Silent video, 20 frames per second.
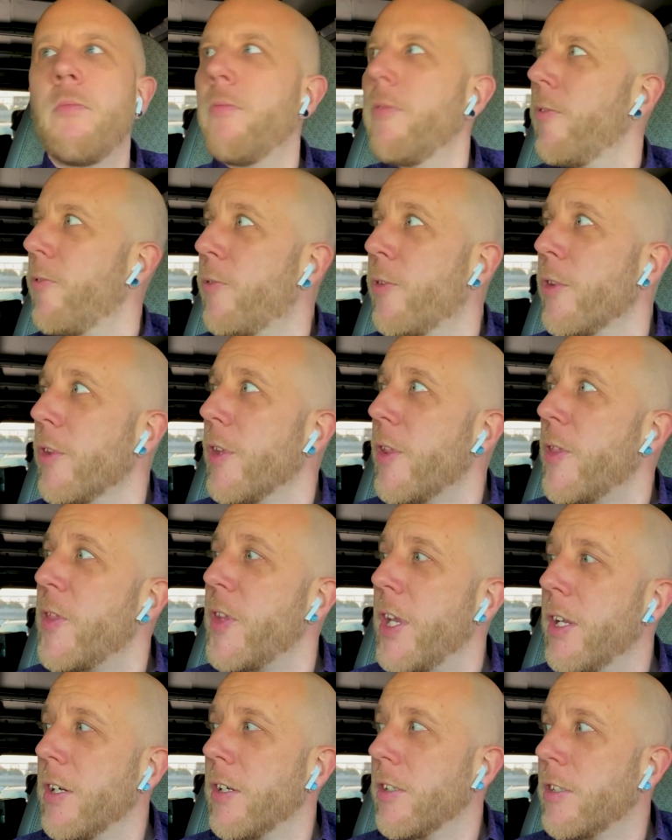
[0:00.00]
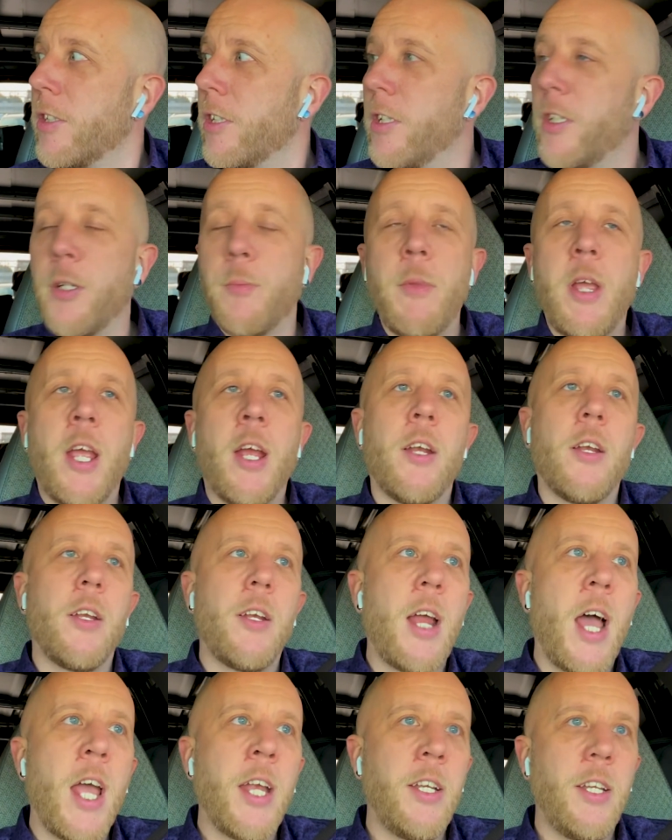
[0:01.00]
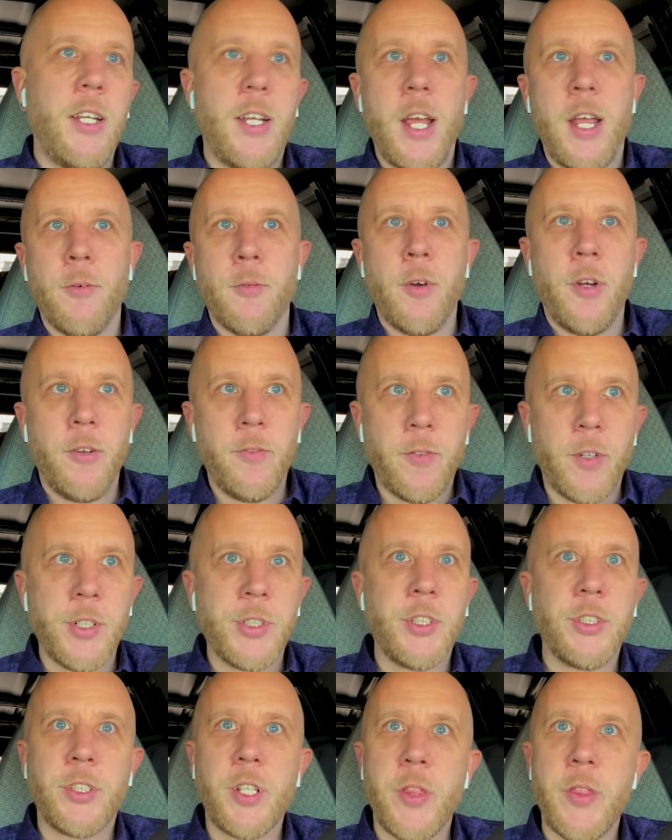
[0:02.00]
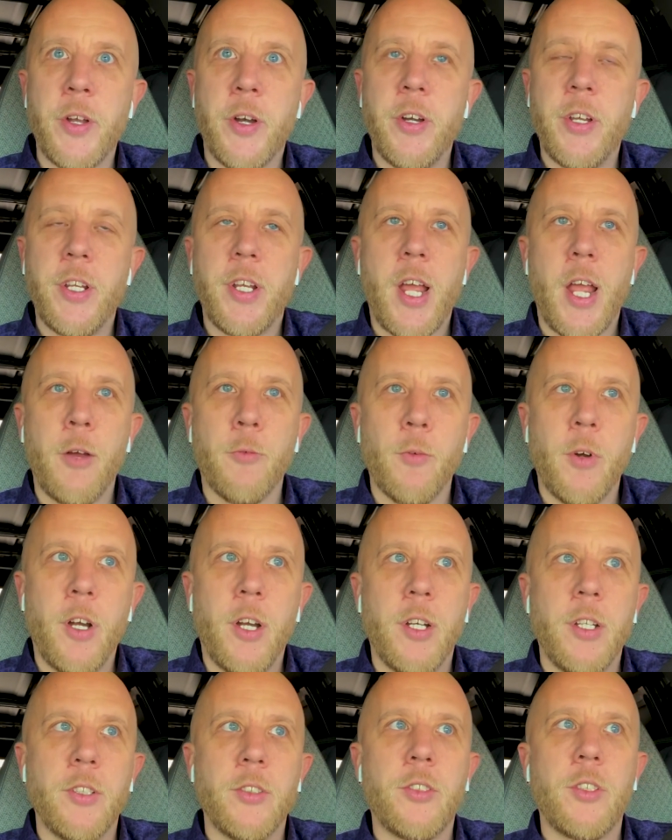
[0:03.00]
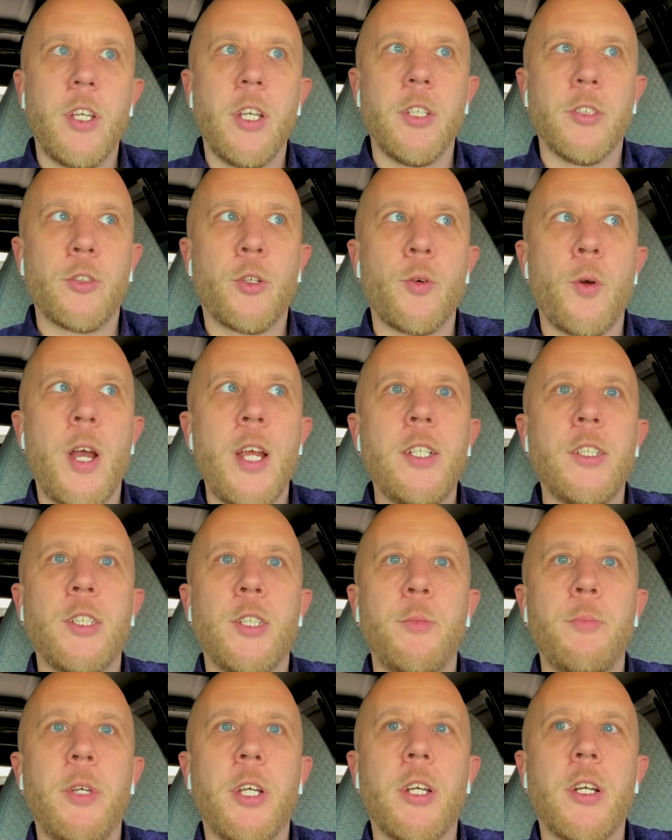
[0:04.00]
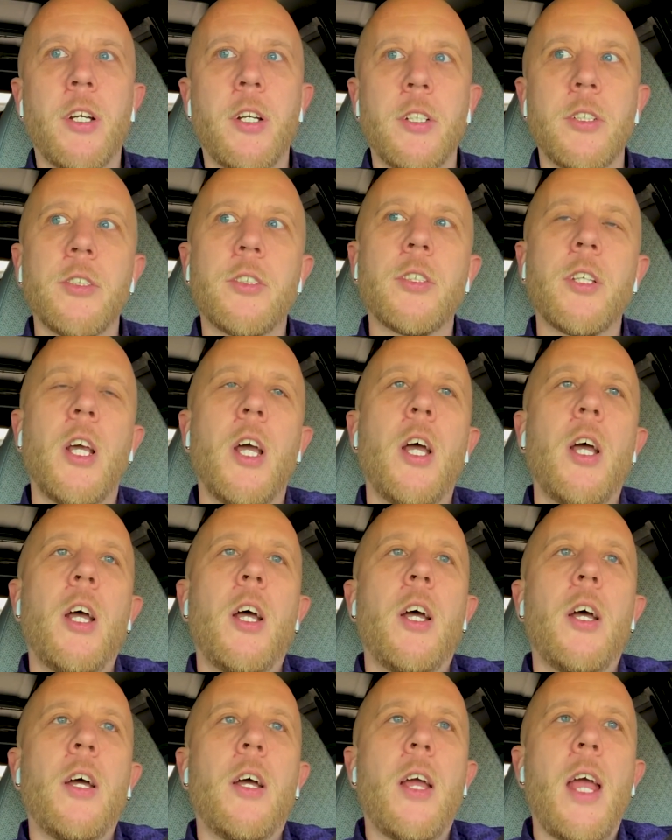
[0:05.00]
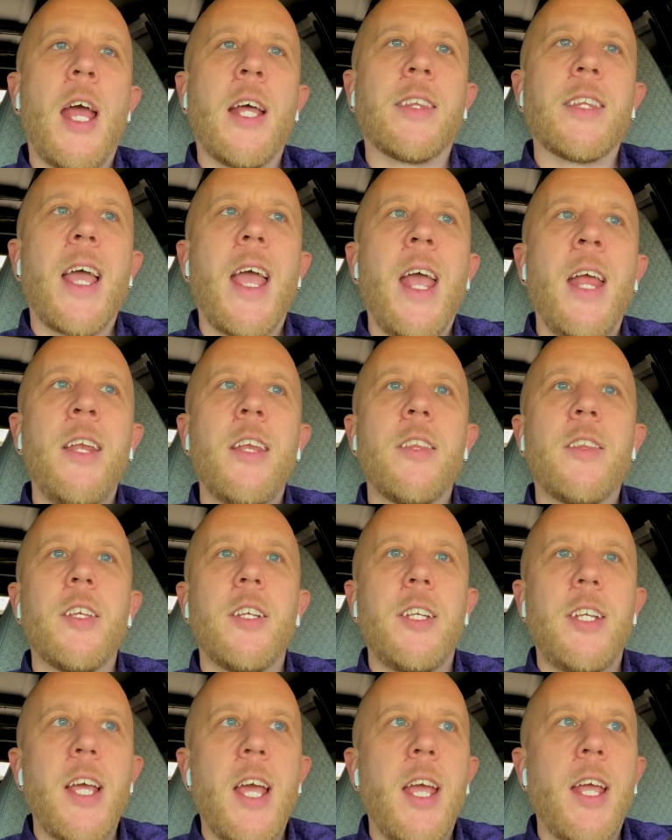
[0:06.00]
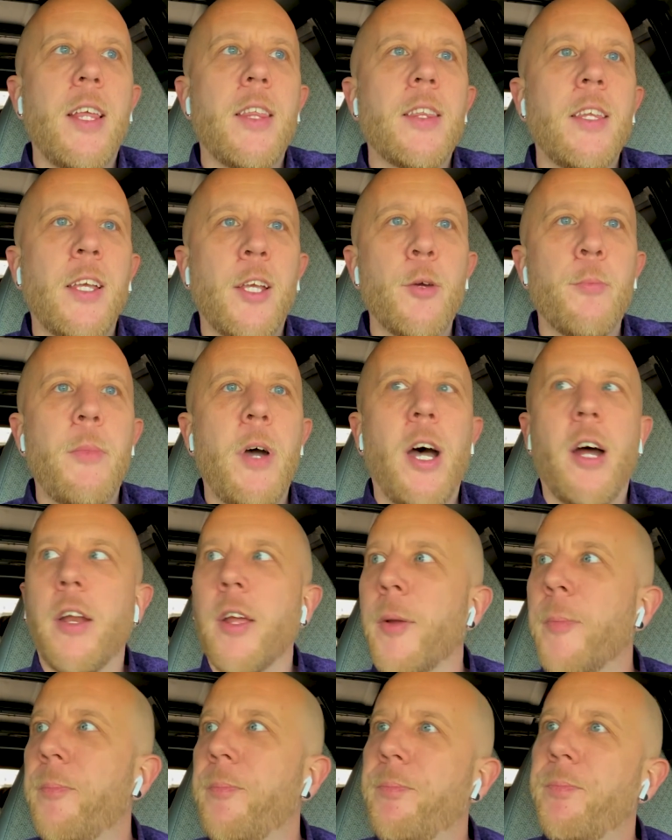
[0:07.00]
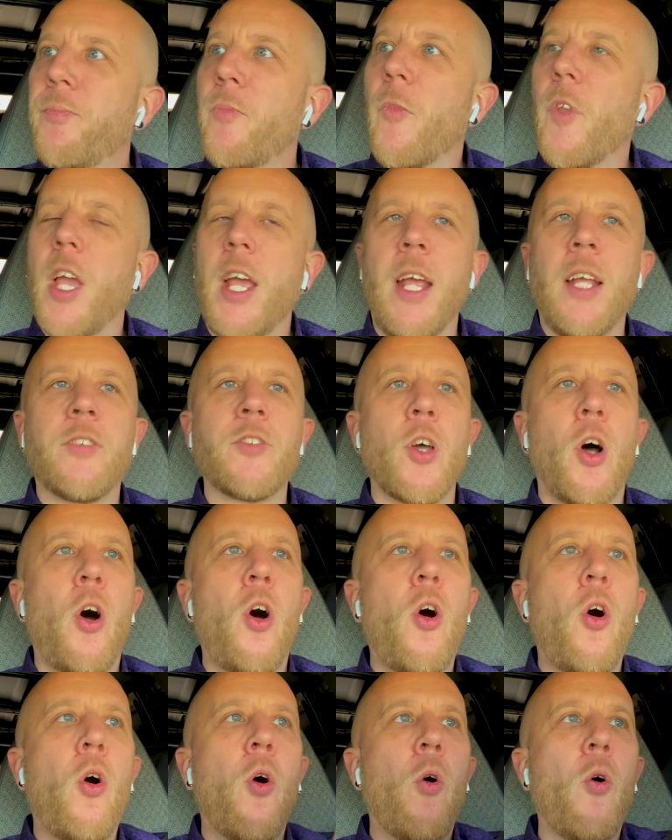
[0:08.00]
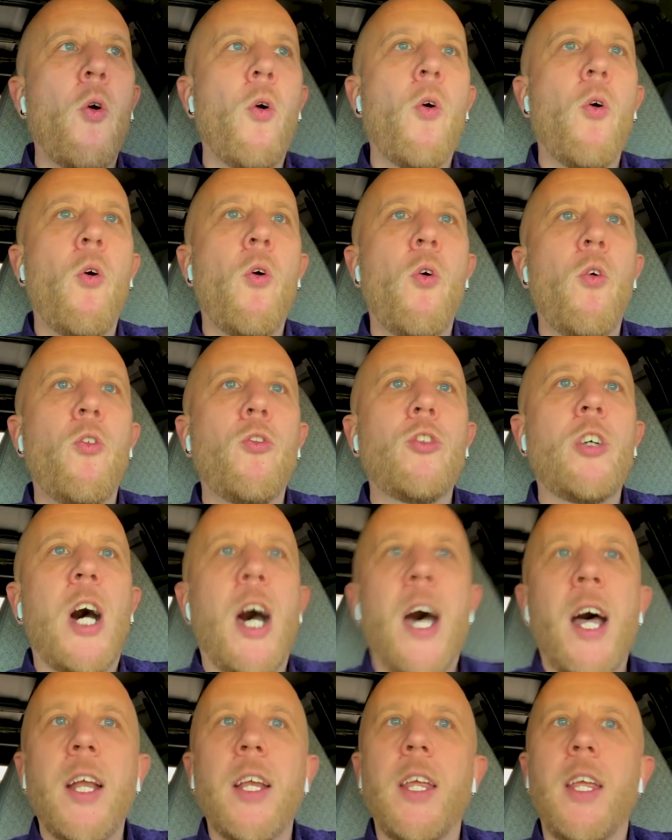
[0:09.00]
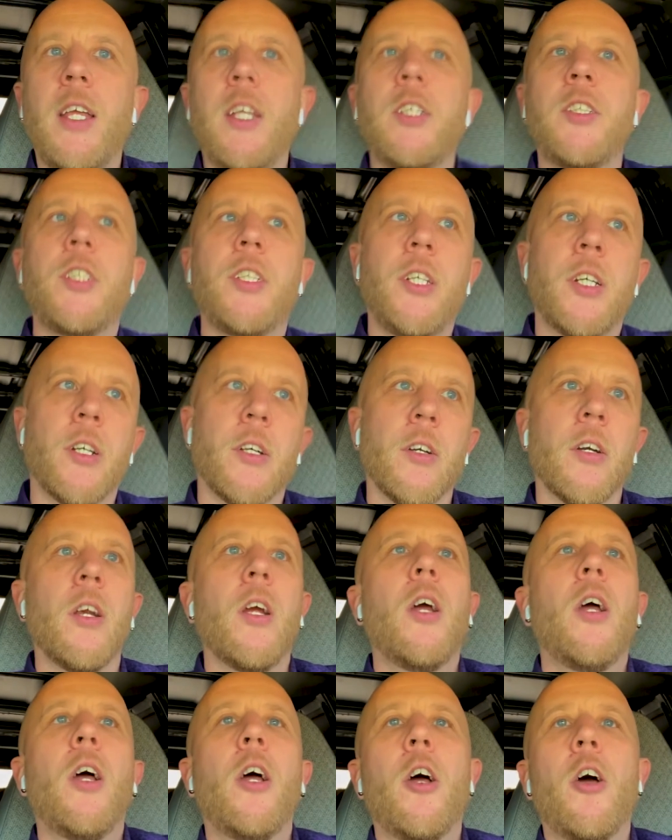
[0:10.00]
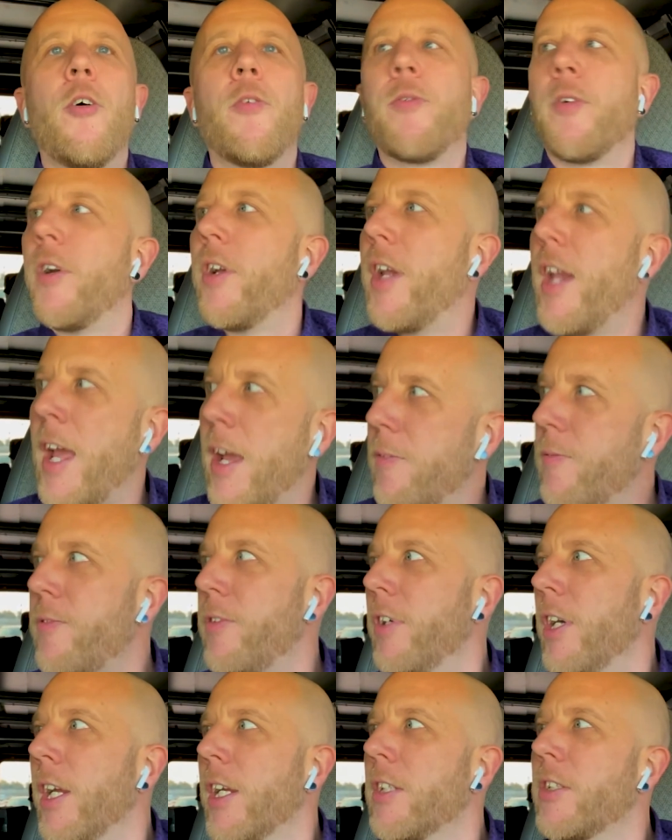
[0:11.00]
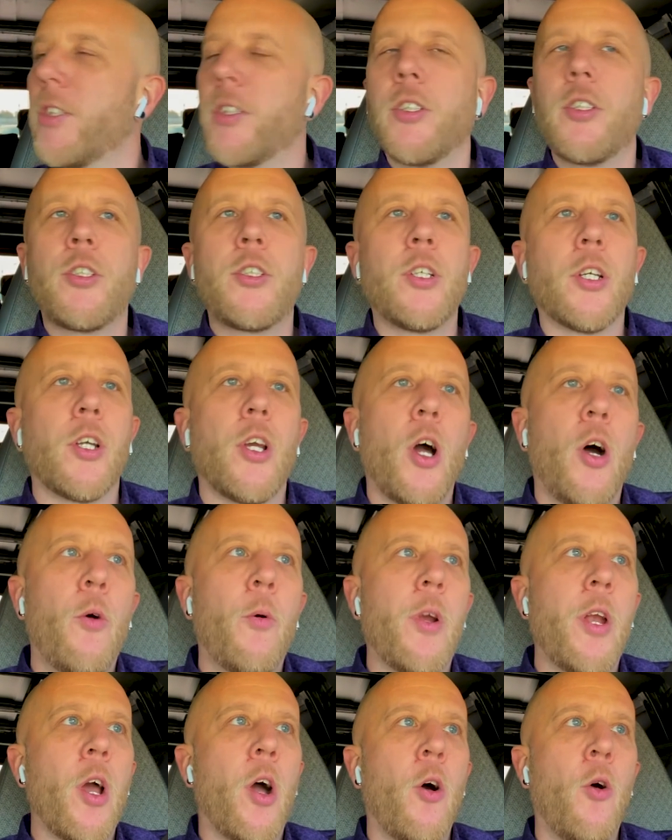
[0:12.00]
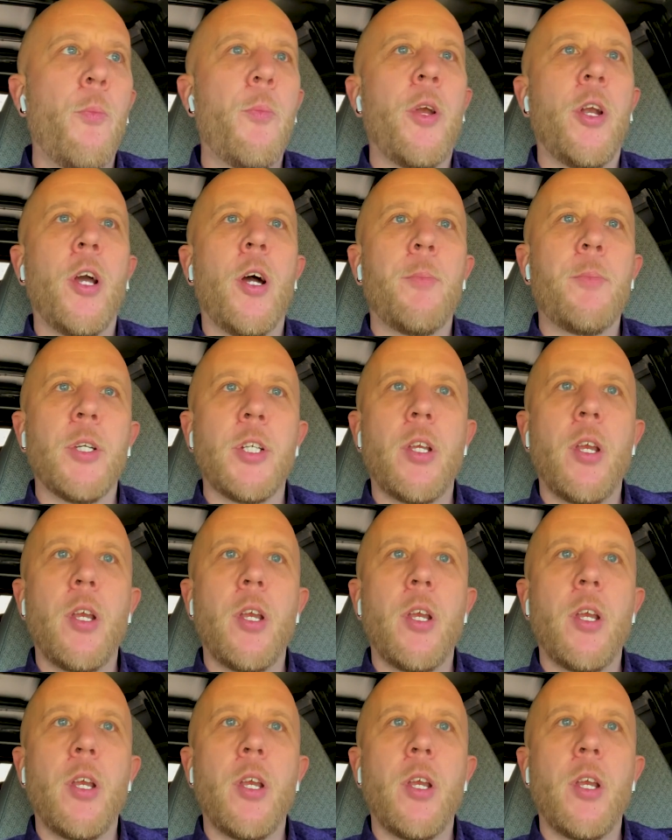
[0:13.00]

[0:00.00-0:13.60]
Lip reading: for the theaters to demand a 90-day run versus a 30-day run is crazy, because at the end of the day, think about it, it's a whole lot easier for Netflix to go and open up